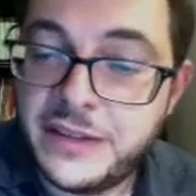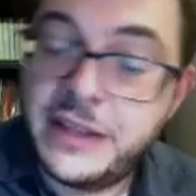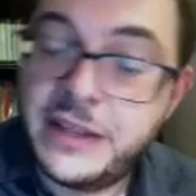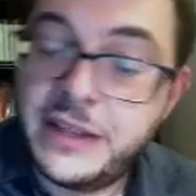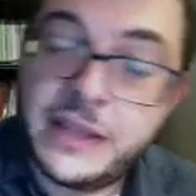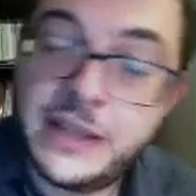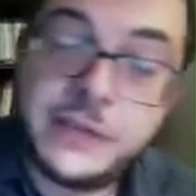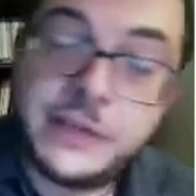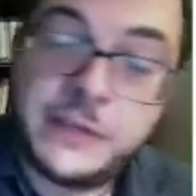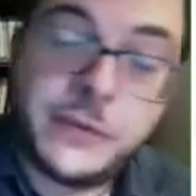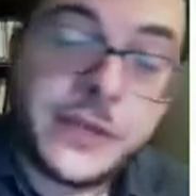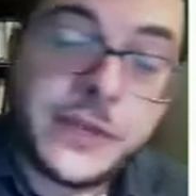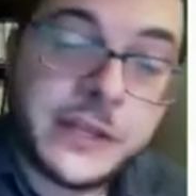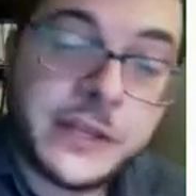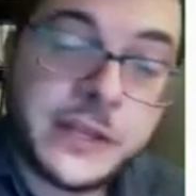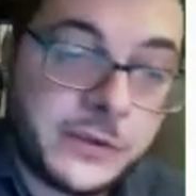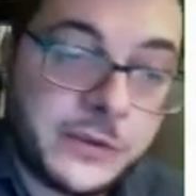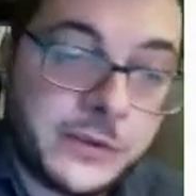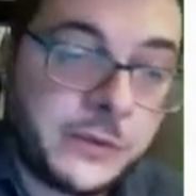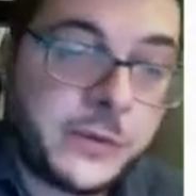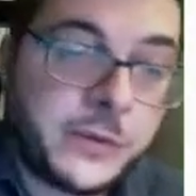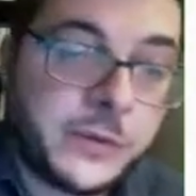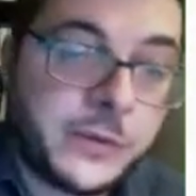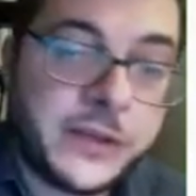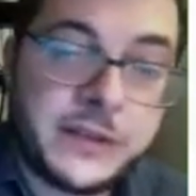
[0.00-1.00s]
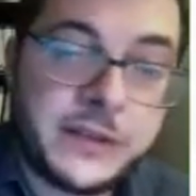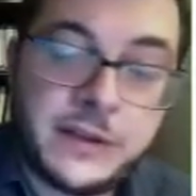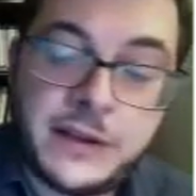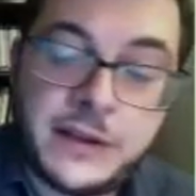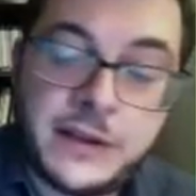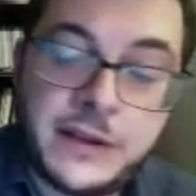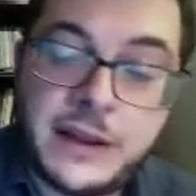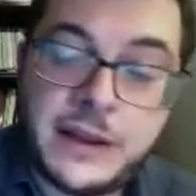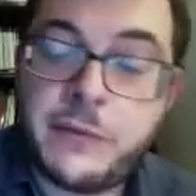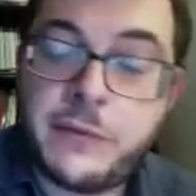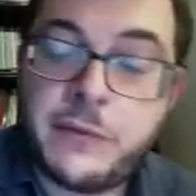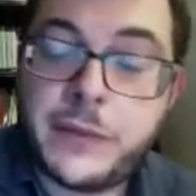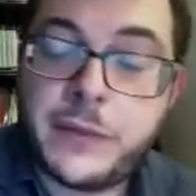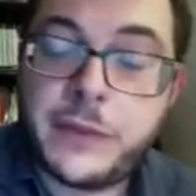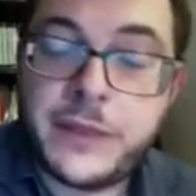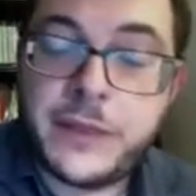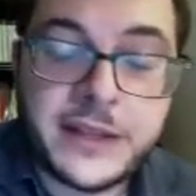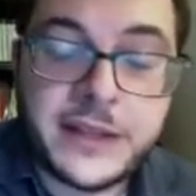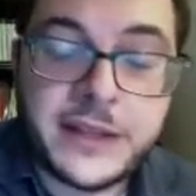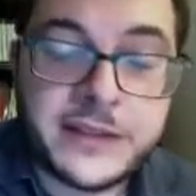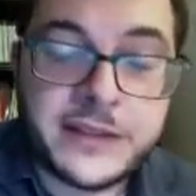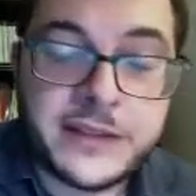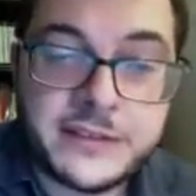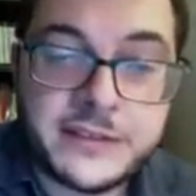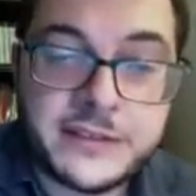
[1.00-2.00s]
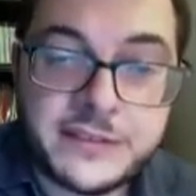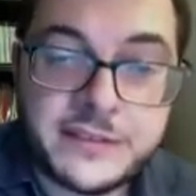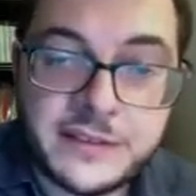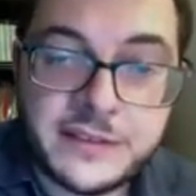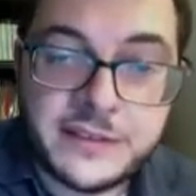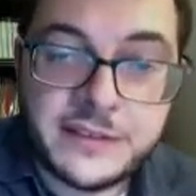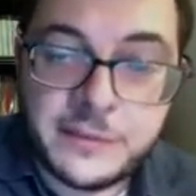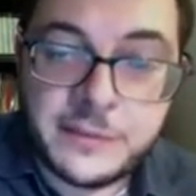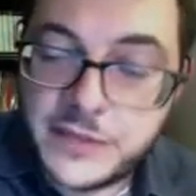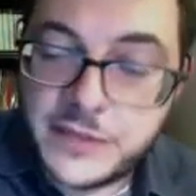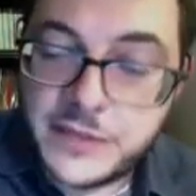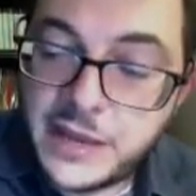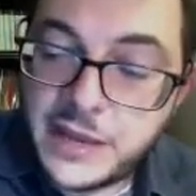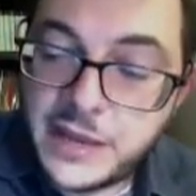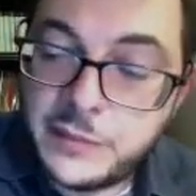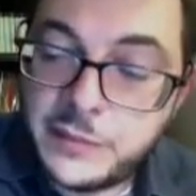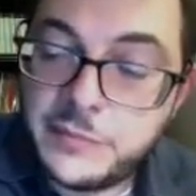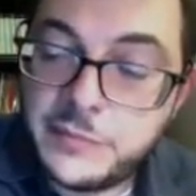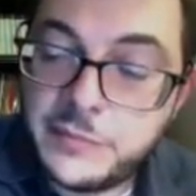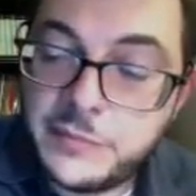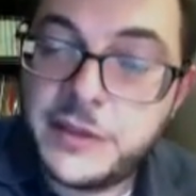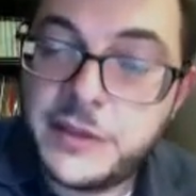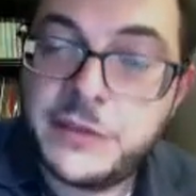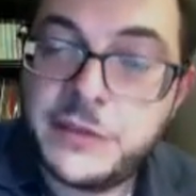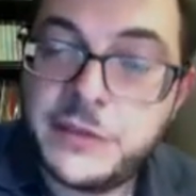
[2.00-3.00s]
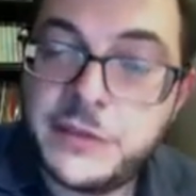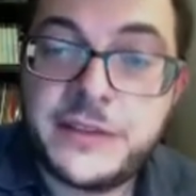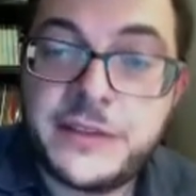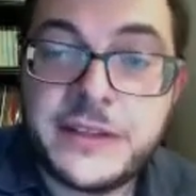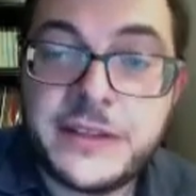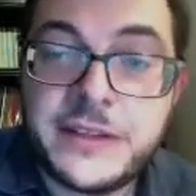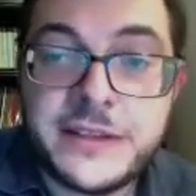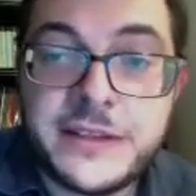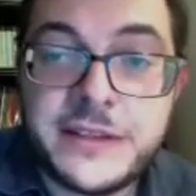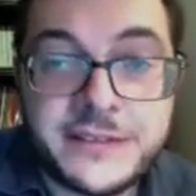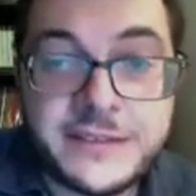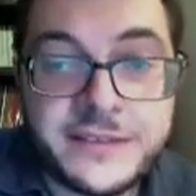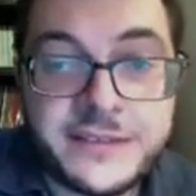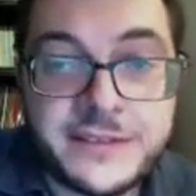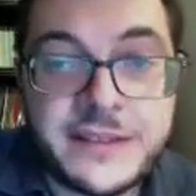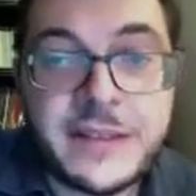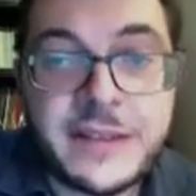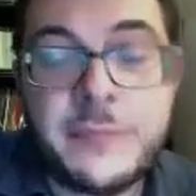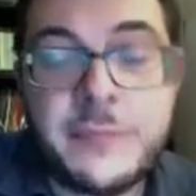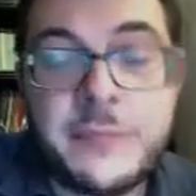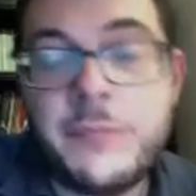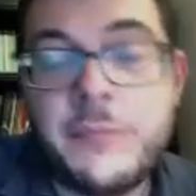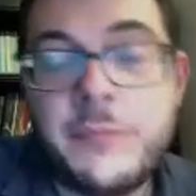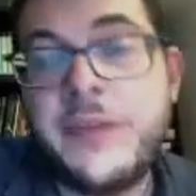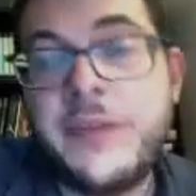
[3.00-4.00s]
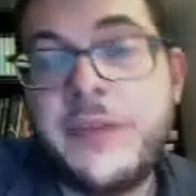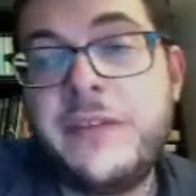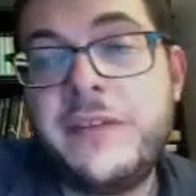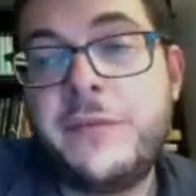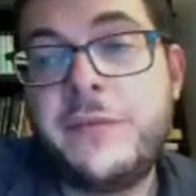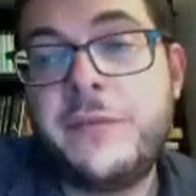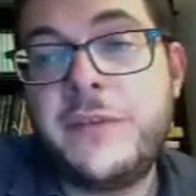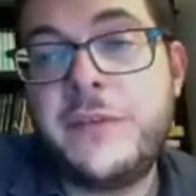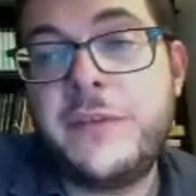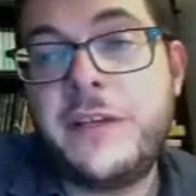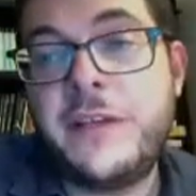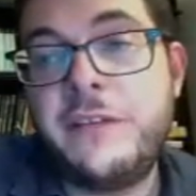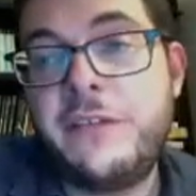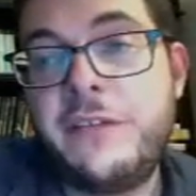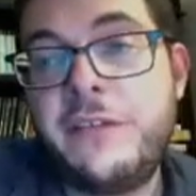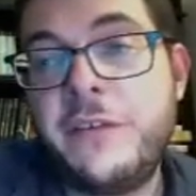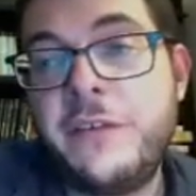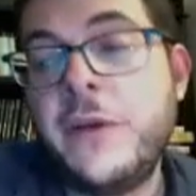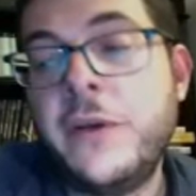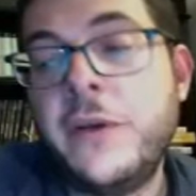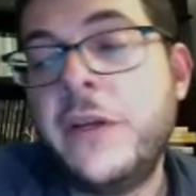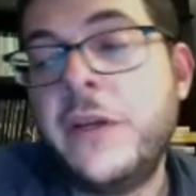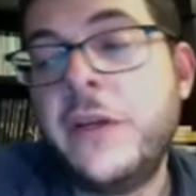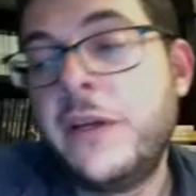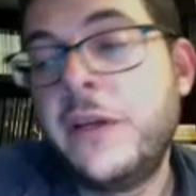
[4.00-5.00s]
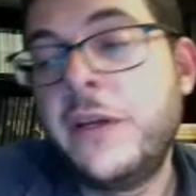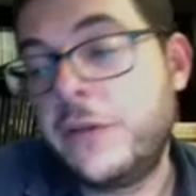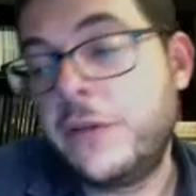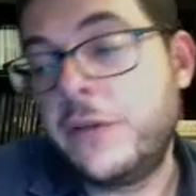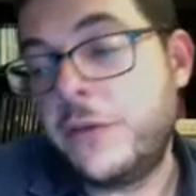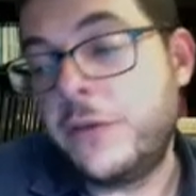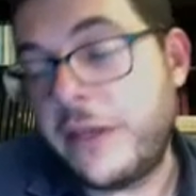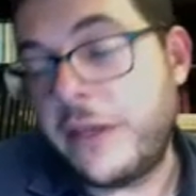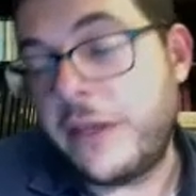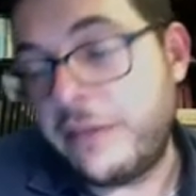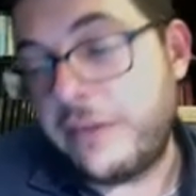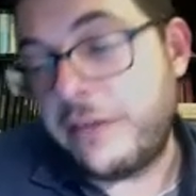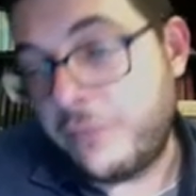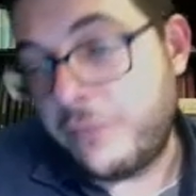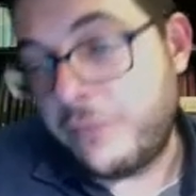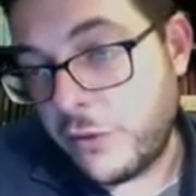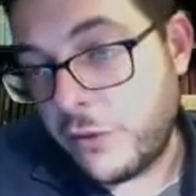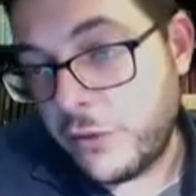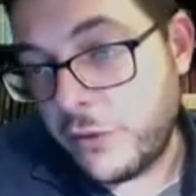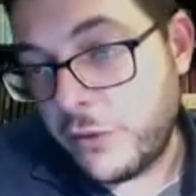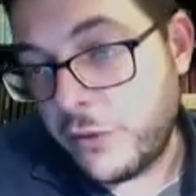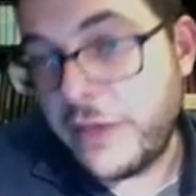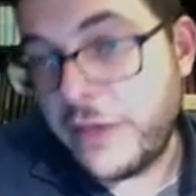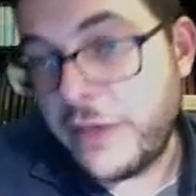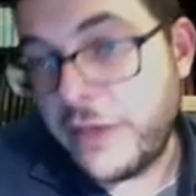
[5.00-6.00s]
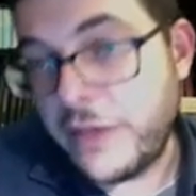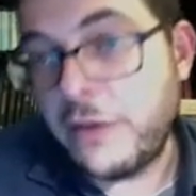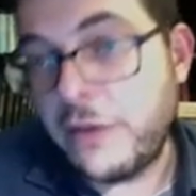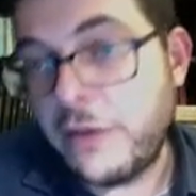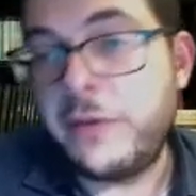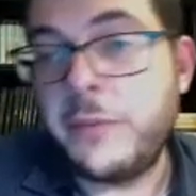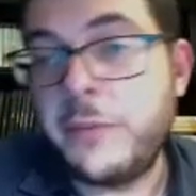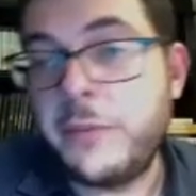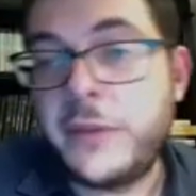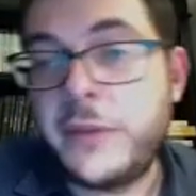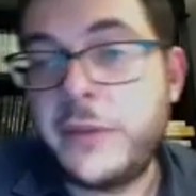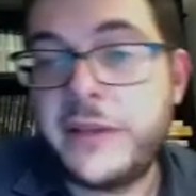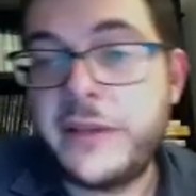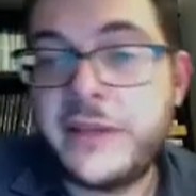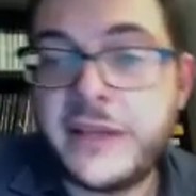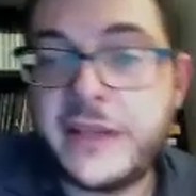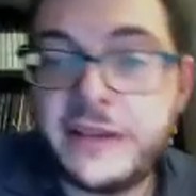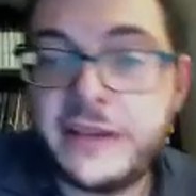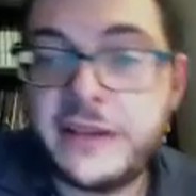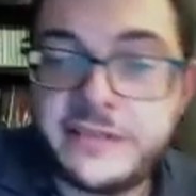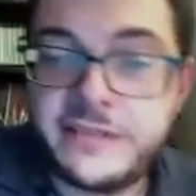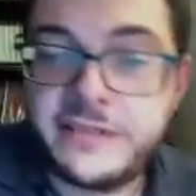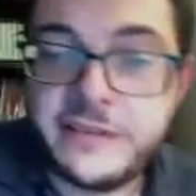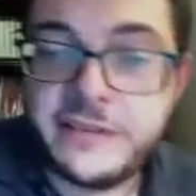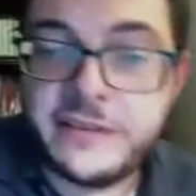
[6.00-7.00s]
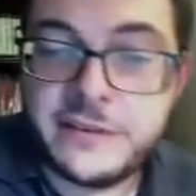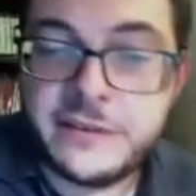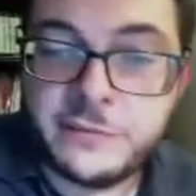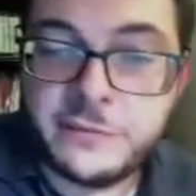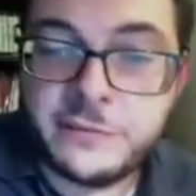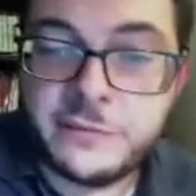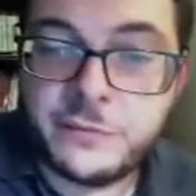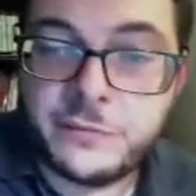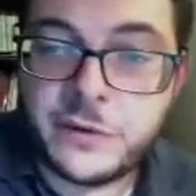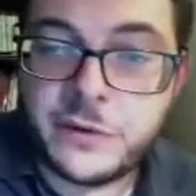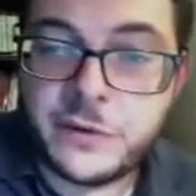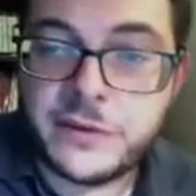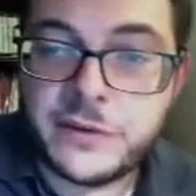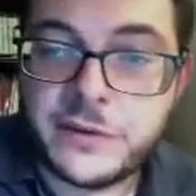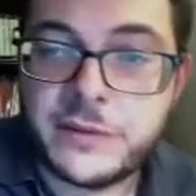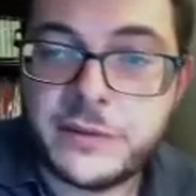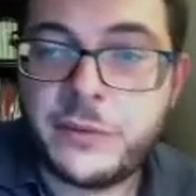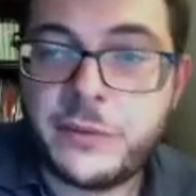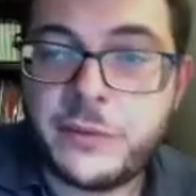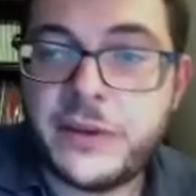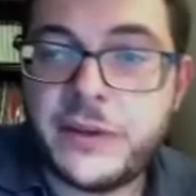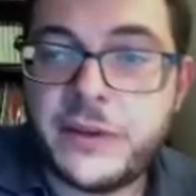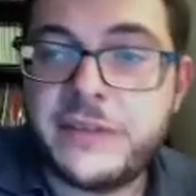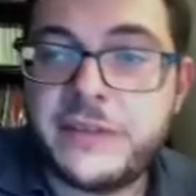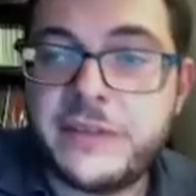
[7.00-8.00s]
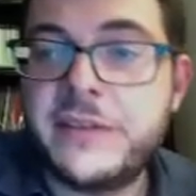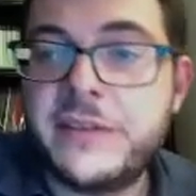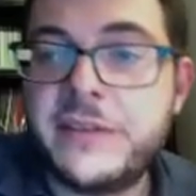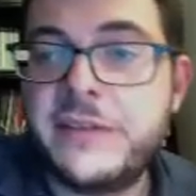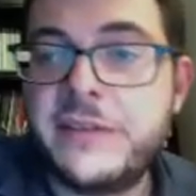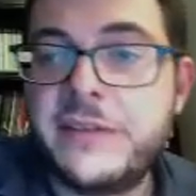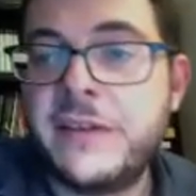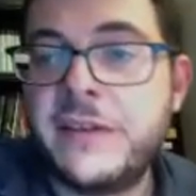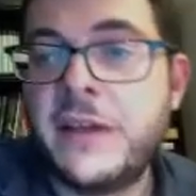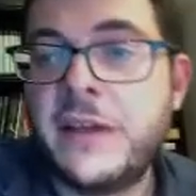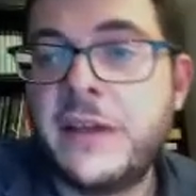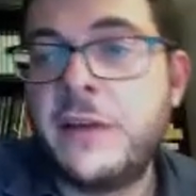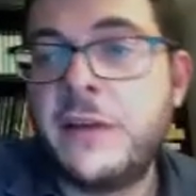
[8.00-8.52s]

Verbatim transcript: And we can do it everything at the same time using the same piece of tissue to test for the window of implantation, for the presence,